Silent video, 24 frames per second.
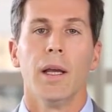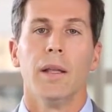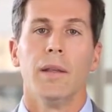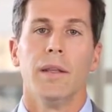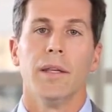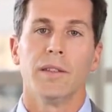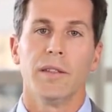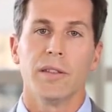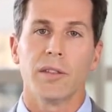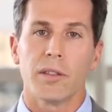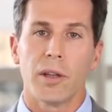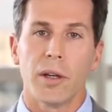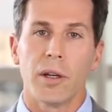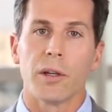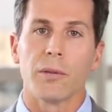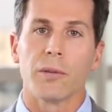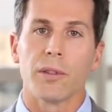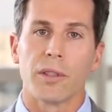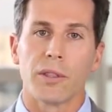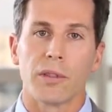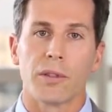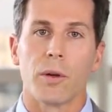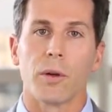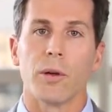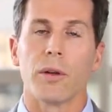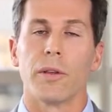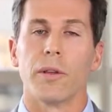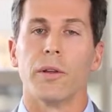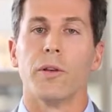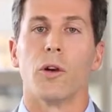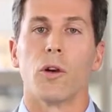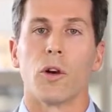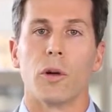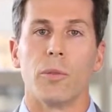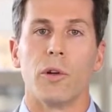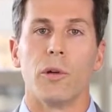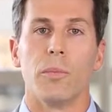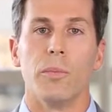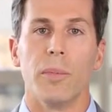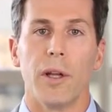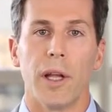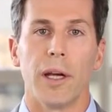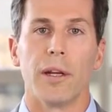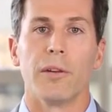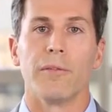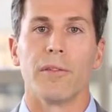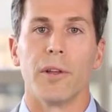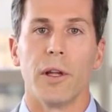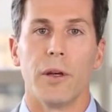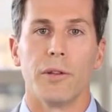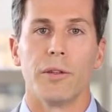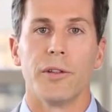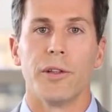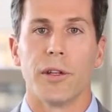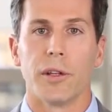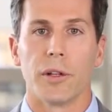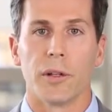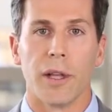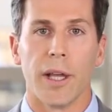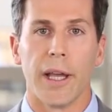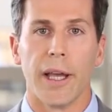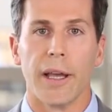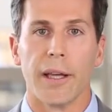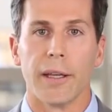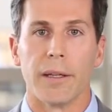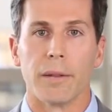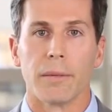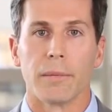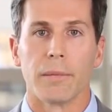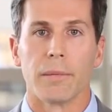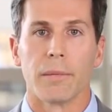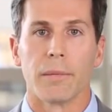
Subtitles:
This is going to restore the normal blood flow to your leg.